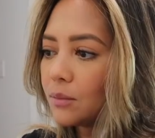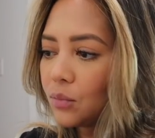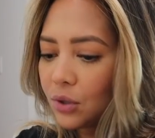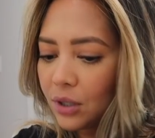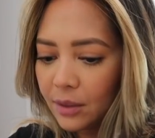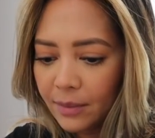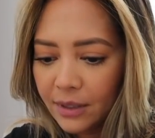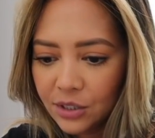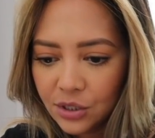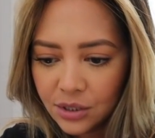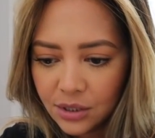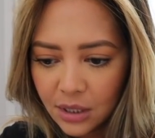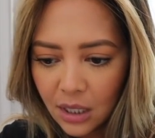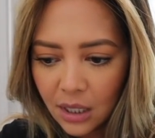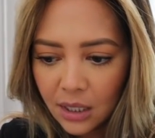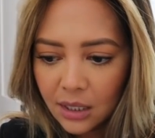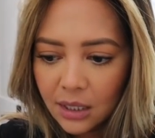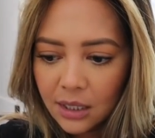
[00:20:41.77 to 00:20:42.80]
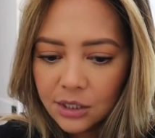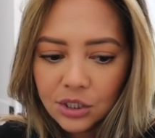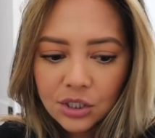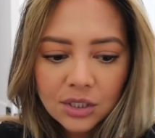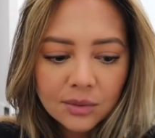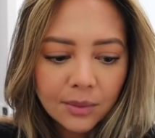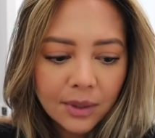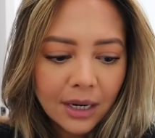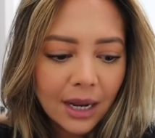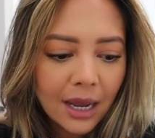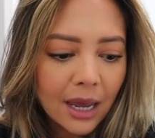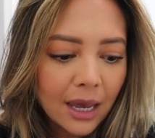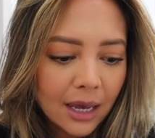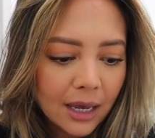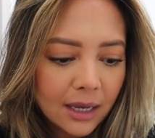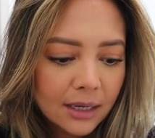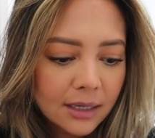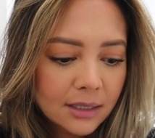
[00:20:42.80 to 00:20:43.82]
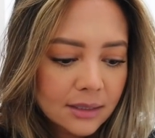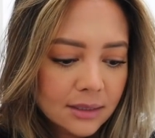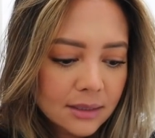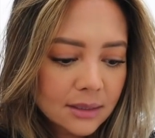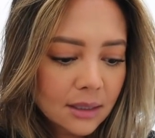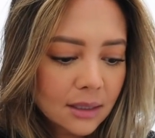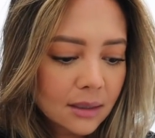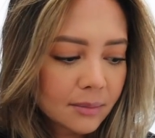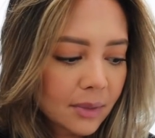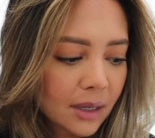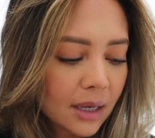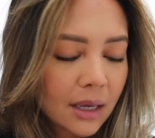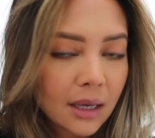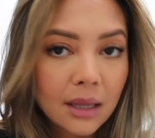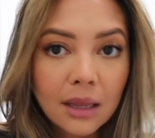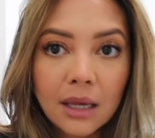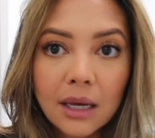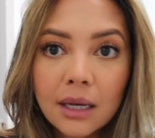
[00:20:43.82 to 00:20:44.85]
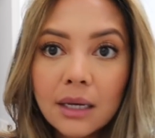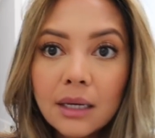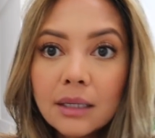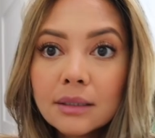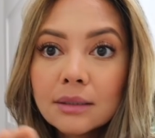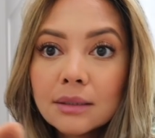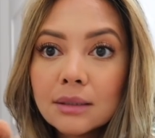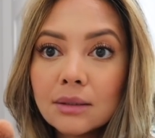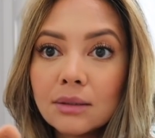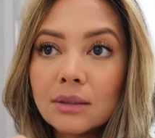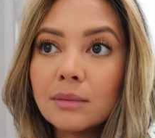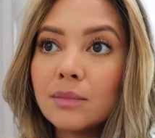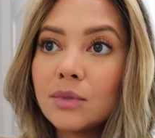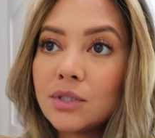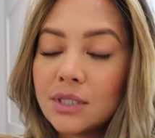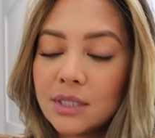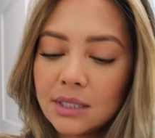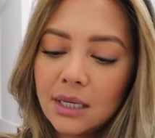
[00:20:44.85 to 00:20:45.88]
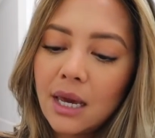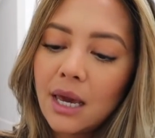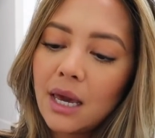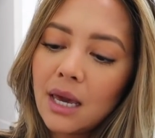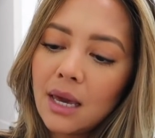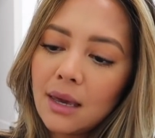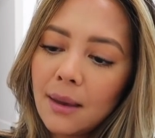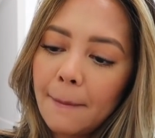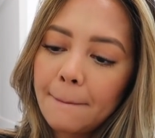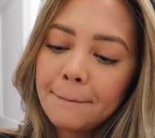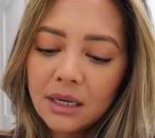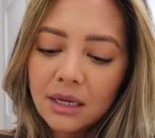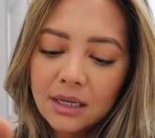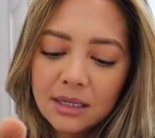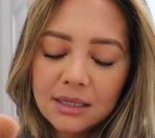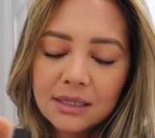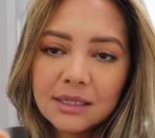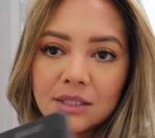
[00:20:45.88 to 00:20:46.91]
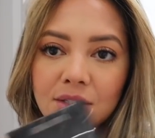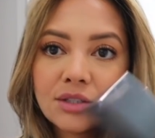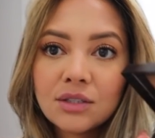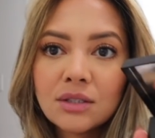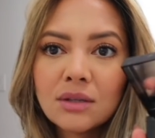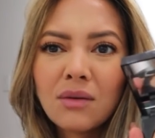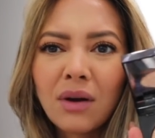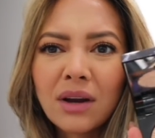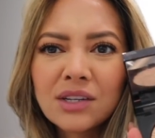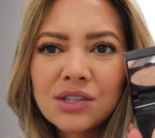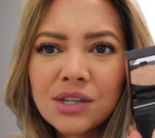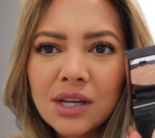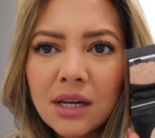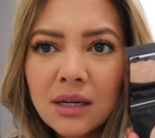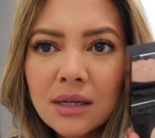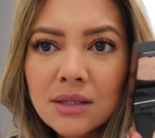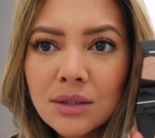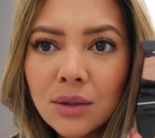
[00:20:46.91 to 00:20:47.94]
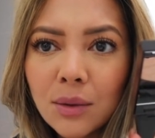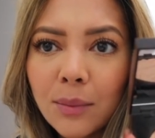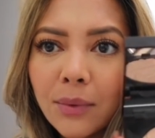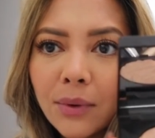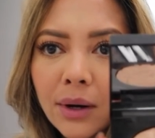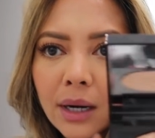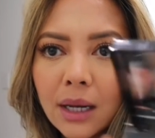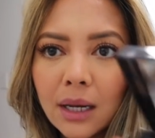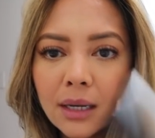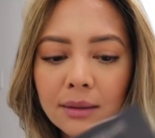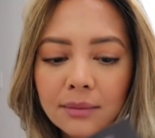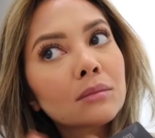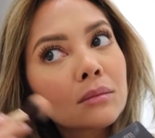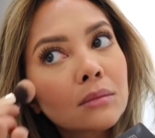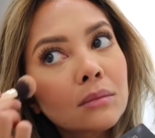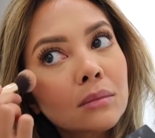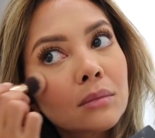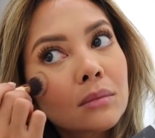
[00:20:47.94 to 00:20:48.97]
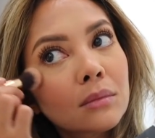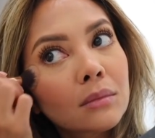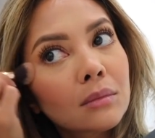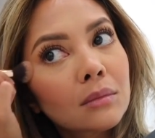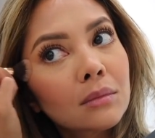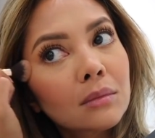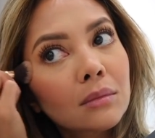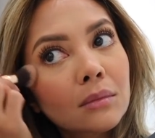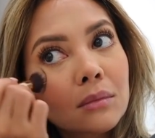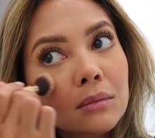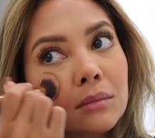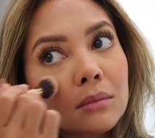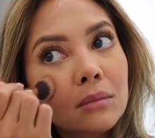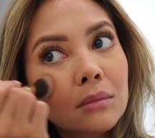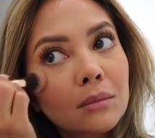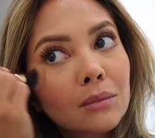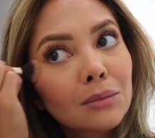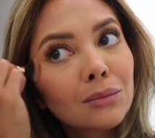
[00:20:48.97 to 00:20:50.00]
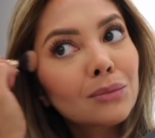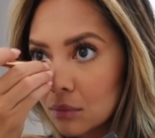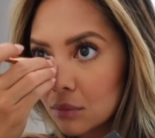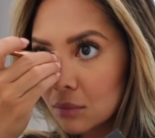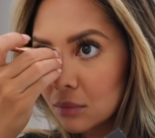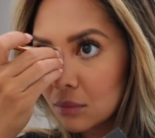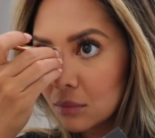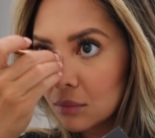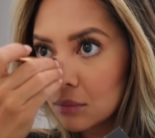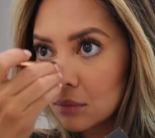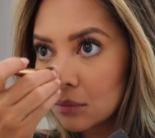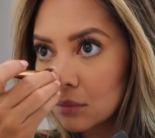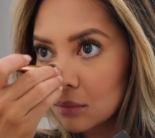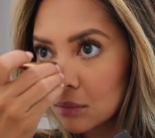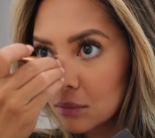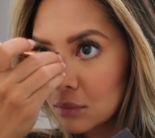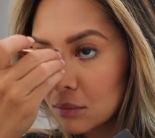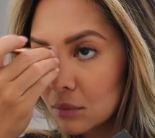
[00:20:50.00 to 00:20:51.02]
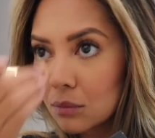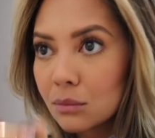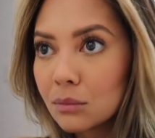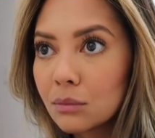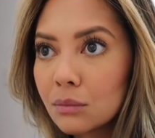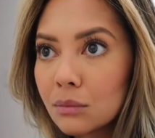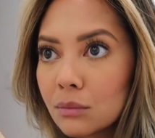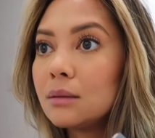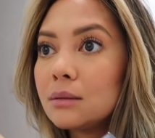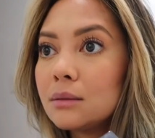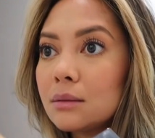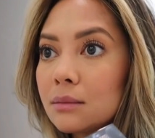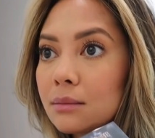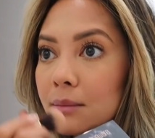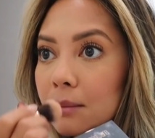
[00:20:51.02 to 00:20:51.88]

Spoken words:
Pretty much done. I just want to add some highlight, Laura Mercier Indiscretion. So pretty. And this brush is a NYX Cosmetics brush as well.